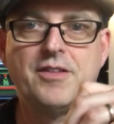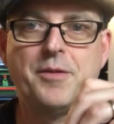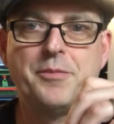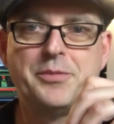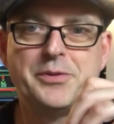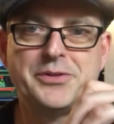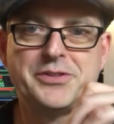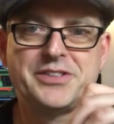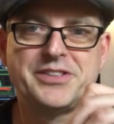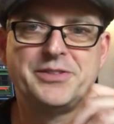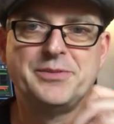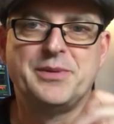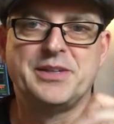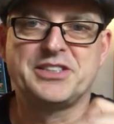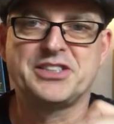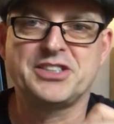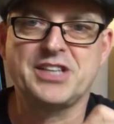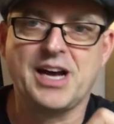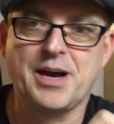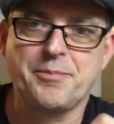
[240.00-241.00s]
If I boost too
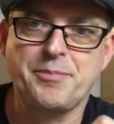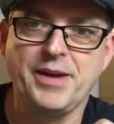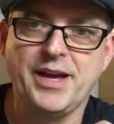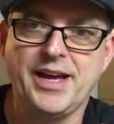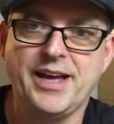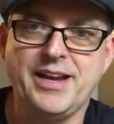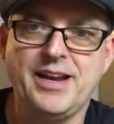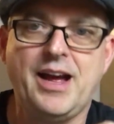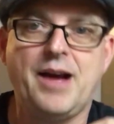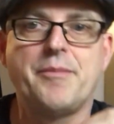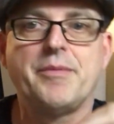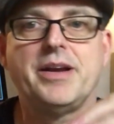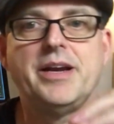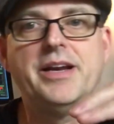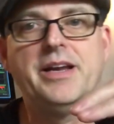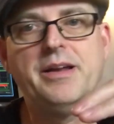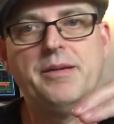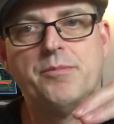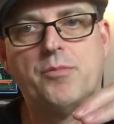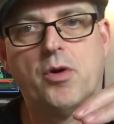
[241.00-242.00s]
much top end, I'm going
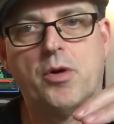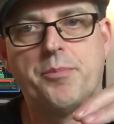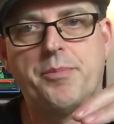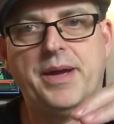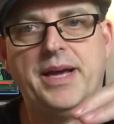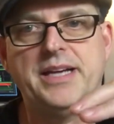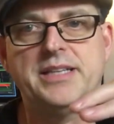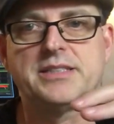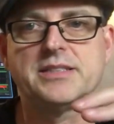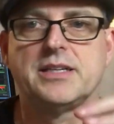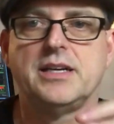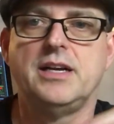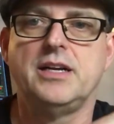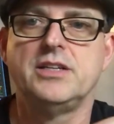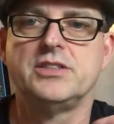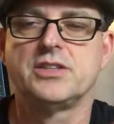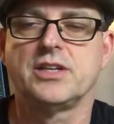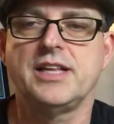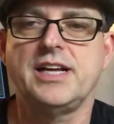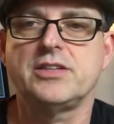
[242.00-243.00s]
to need more bass.
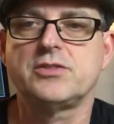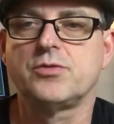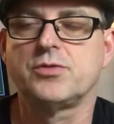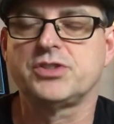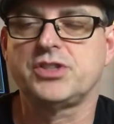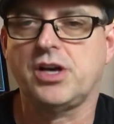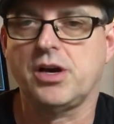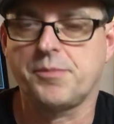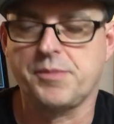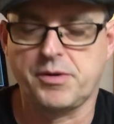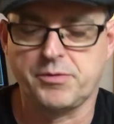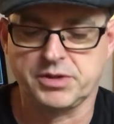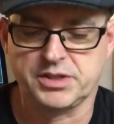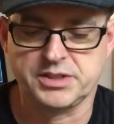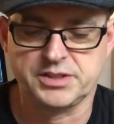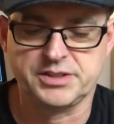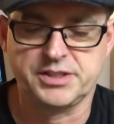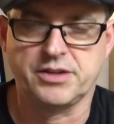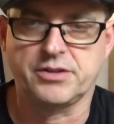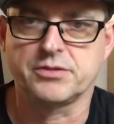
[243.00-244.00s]
So that's what we're talking about
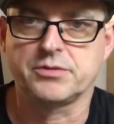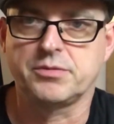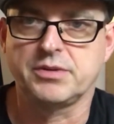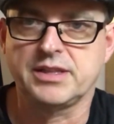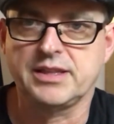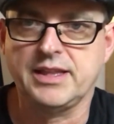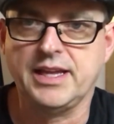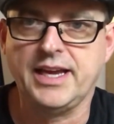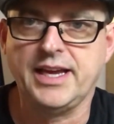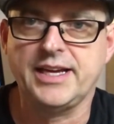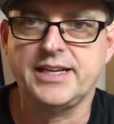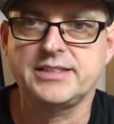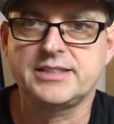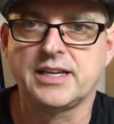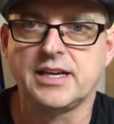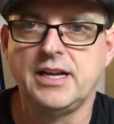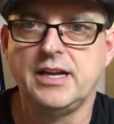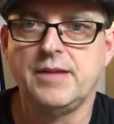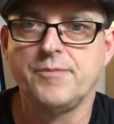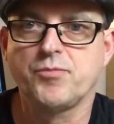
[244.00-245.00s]
with the tilt. With
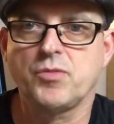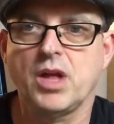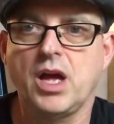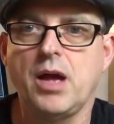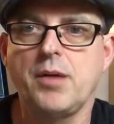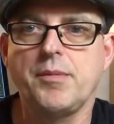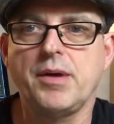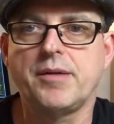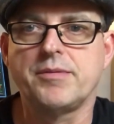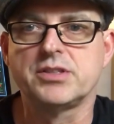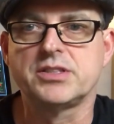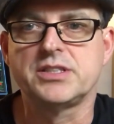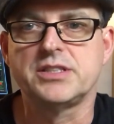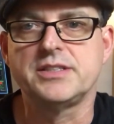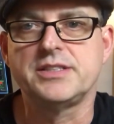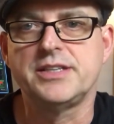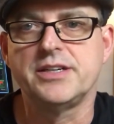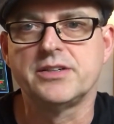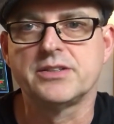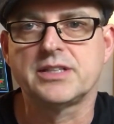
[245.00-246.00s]
these, I'm able
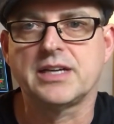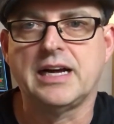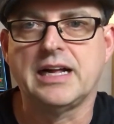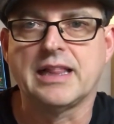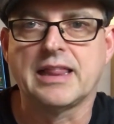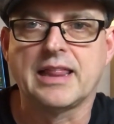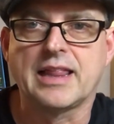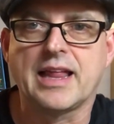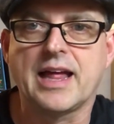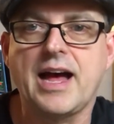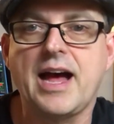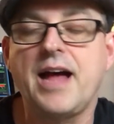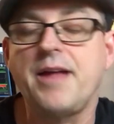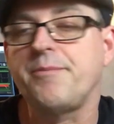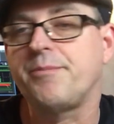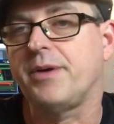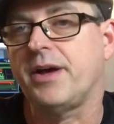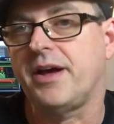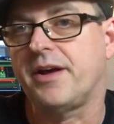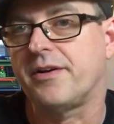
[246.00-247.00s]
to tilt a
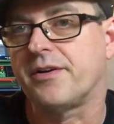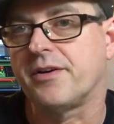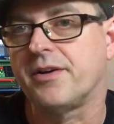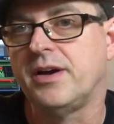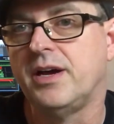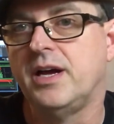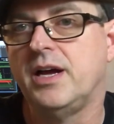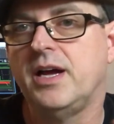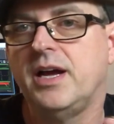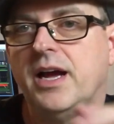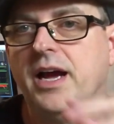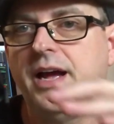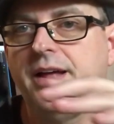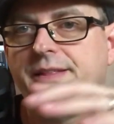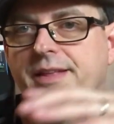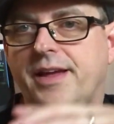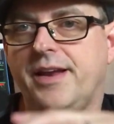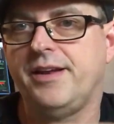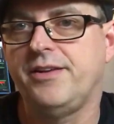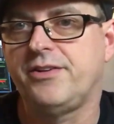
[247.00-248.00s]
lot better
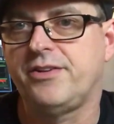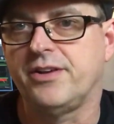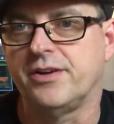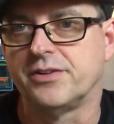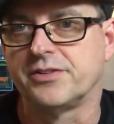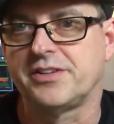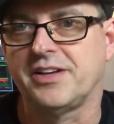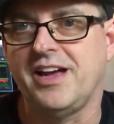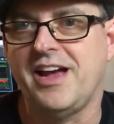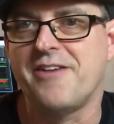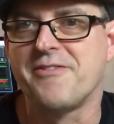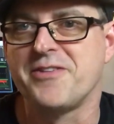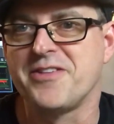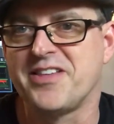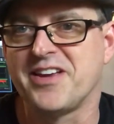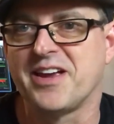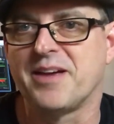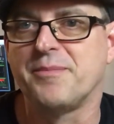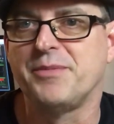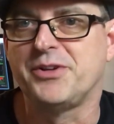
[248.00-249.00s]
and then tilt
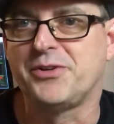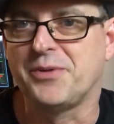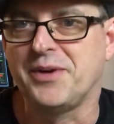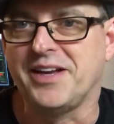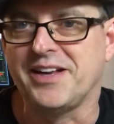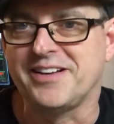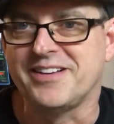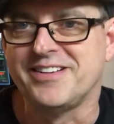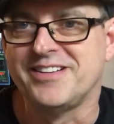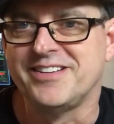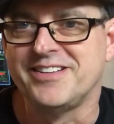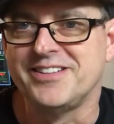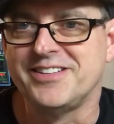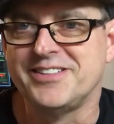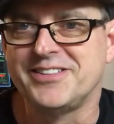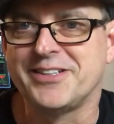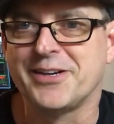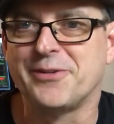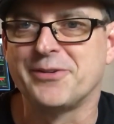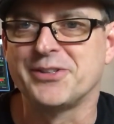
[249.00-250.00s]
everything in between.
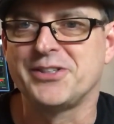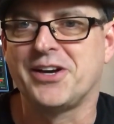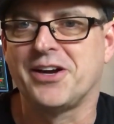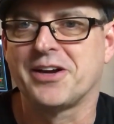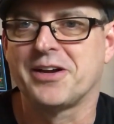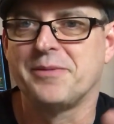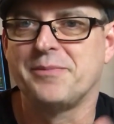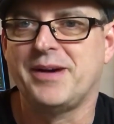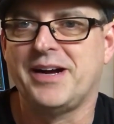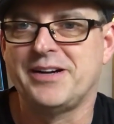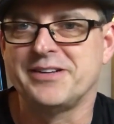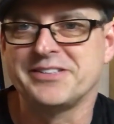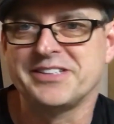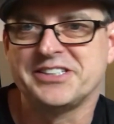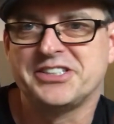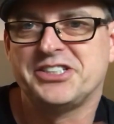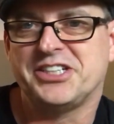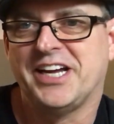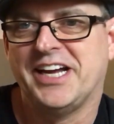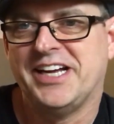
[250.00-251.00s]
So we're talking
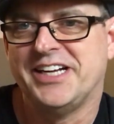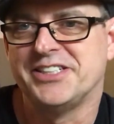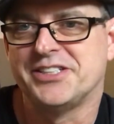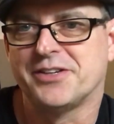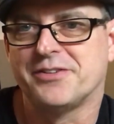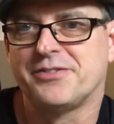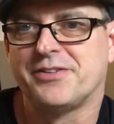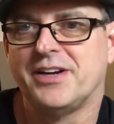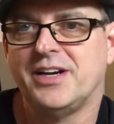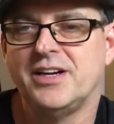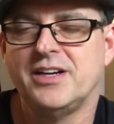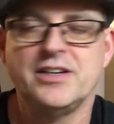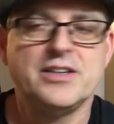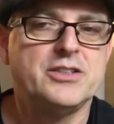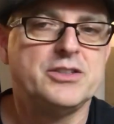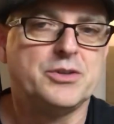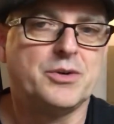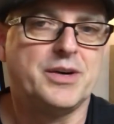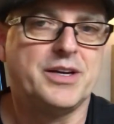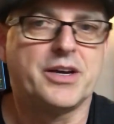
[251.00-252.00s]
about a change of,
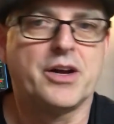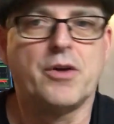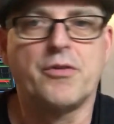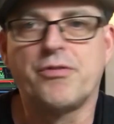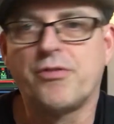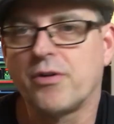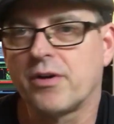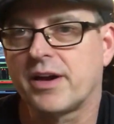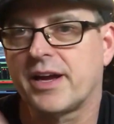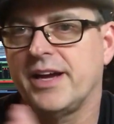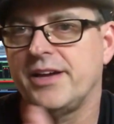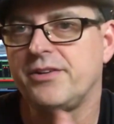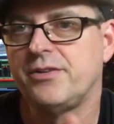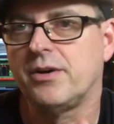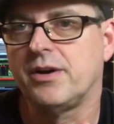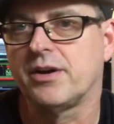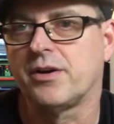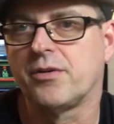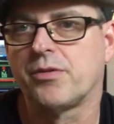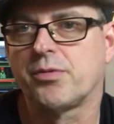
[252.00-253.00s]
do I go 4K,
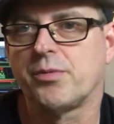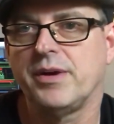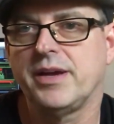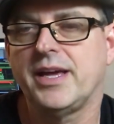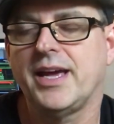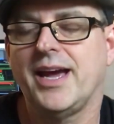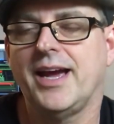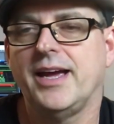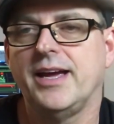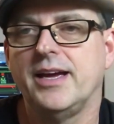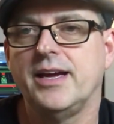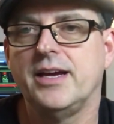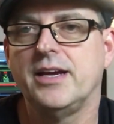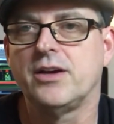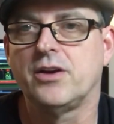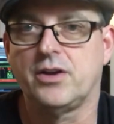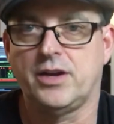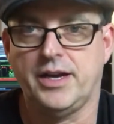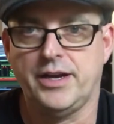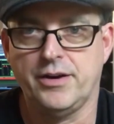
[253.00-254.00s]
do I go 3K?
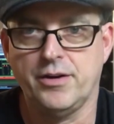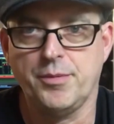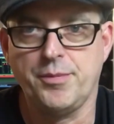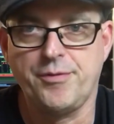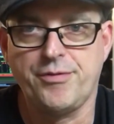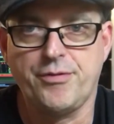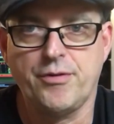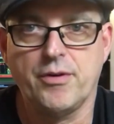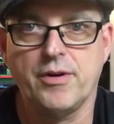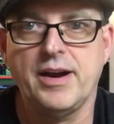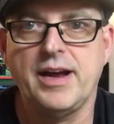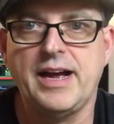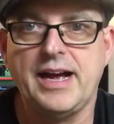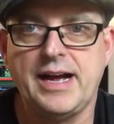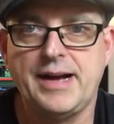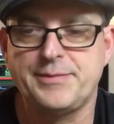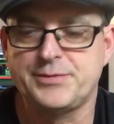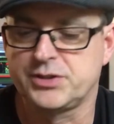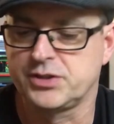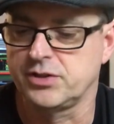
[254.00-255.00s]
Could I hear it before?
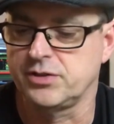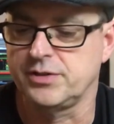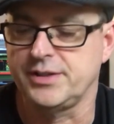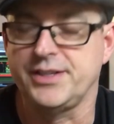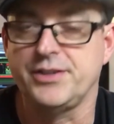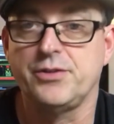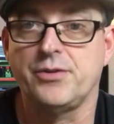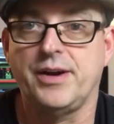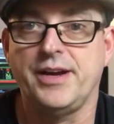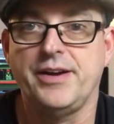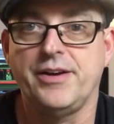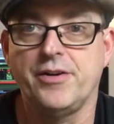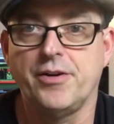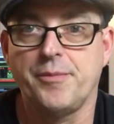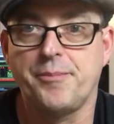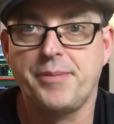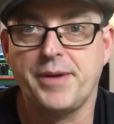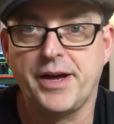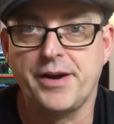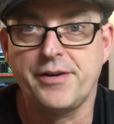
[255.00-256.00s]
Absolutely. Do I
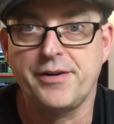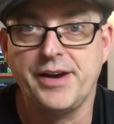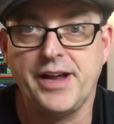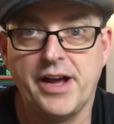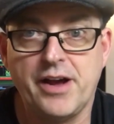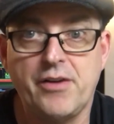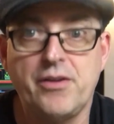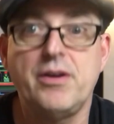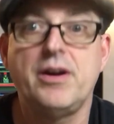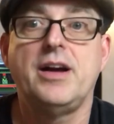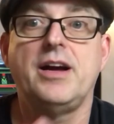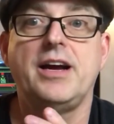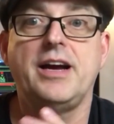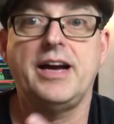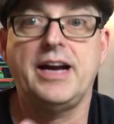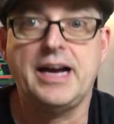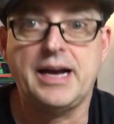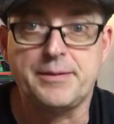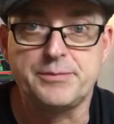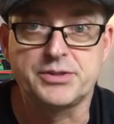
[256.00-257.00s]
hear it better now?
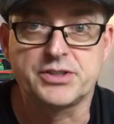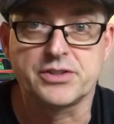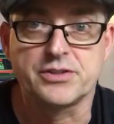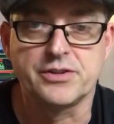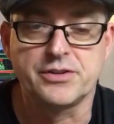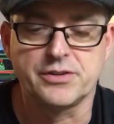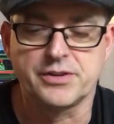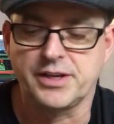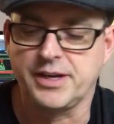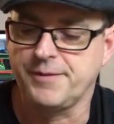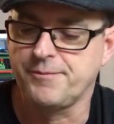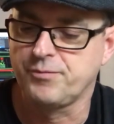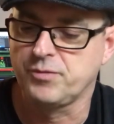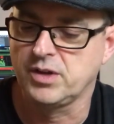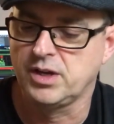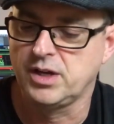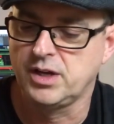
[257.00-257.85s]
Absolutely.